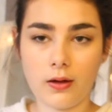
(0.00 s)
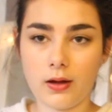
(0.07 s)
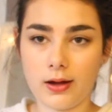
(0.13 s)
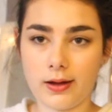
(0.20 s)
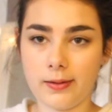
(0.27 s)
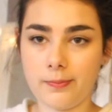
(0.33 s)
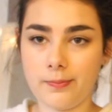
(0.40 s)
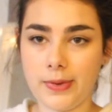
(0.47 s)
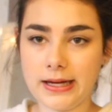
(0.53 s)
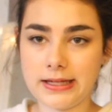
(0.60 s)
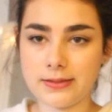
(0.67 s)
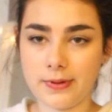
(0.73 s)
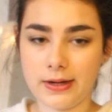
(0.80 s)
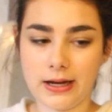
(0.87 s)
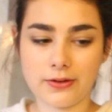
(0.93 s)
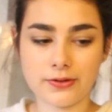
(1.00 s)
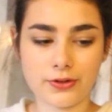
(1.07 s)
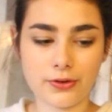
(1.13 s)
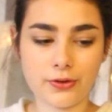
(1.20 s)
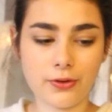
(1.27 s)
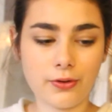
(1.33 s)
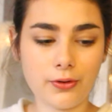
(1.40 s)
I painted my nails at
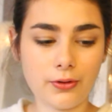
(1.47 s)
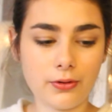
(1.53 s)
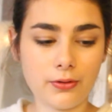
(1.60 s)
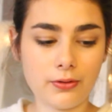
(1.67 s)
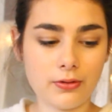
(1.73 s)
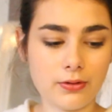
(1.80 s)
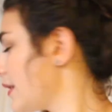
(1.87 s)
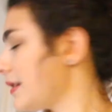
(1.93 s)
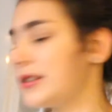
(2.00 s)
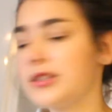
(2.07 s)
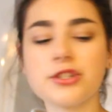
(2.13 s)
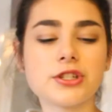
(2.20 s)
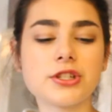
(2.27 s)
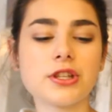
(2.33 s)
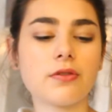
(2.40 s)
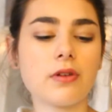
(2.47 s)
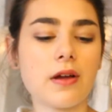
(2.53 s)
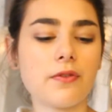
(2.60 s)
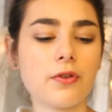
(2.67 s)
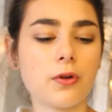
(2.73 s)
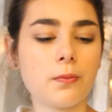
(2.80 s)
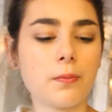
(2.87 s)
school. This is just the
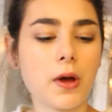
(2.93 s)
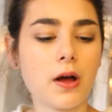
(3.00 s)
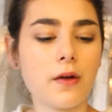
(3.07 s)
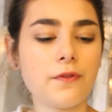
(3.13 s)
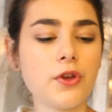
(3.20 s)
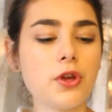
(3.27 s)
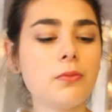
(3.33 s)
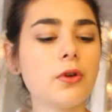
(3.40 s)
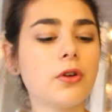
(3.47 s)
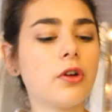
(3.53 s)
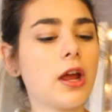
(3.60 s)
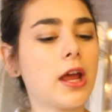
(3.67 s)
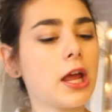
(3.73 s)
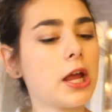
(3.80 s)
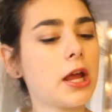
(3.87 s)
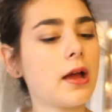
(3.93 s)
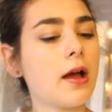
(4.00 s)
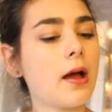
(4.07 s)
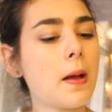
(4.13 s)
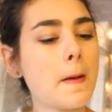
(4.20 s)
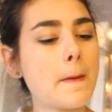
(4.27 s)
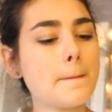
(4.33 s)
Revlon Parfumerie
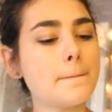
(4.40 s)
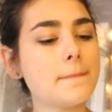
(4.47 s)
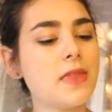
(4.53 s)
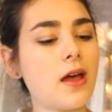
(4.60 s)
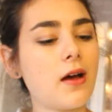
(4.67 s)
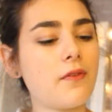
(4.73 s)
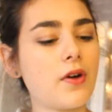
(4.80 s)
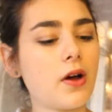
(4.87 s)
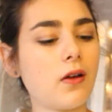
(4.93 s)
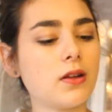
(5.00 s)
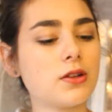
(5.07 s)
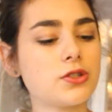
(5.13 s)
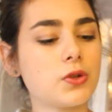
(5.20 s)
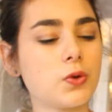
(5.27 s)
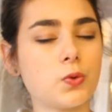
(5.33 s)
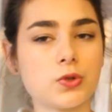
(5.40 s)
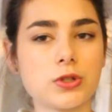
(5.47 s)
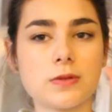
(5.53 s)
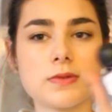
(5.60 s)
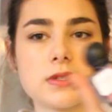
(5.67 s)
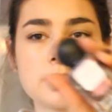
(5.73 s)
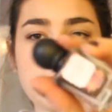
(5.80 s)
nail varnish in
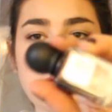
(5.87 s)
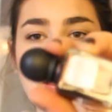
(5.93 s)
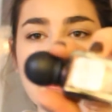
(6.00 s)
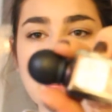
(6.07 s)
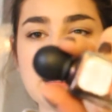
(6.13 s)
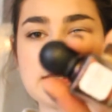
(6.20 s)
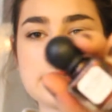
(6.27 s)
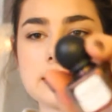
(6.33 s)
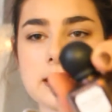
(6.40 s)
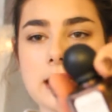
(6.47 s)
Autumn Spice,